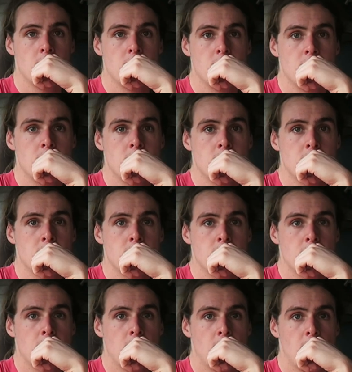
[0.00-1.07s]

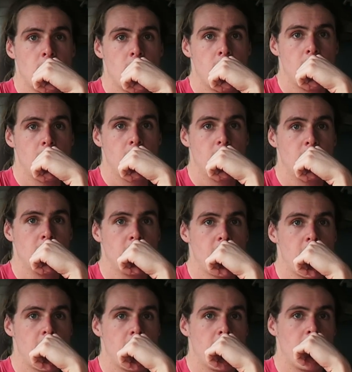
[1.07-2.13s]

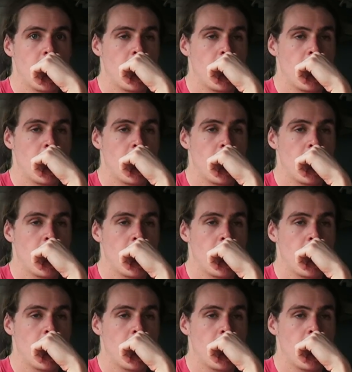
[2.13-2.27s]
[no speech]